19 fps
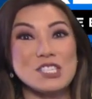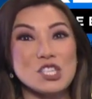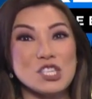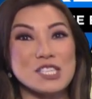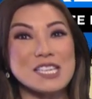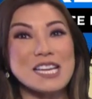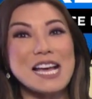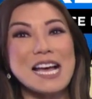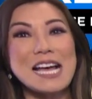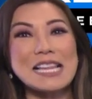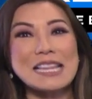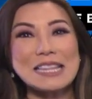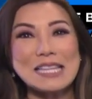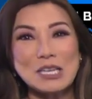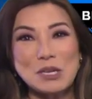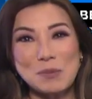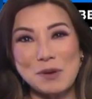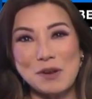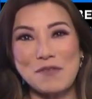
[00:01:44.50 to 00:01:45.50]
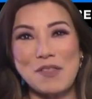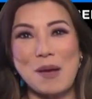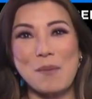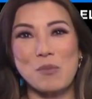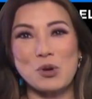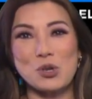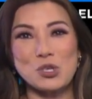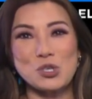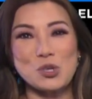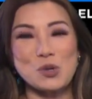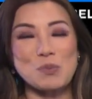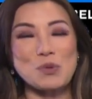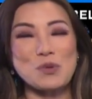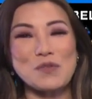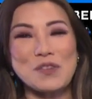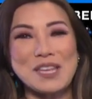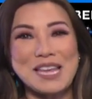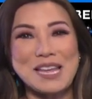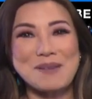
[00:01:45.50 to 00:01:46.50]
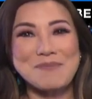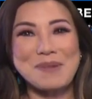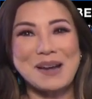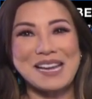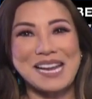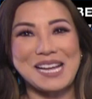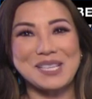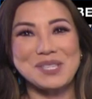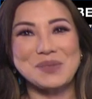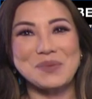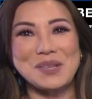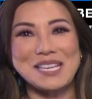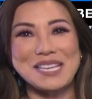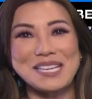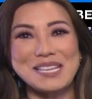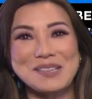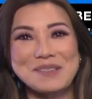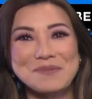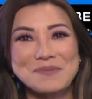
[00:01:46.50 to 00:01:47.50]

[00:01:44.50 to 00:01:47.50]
just just a little bit of that moisture moving in by next week.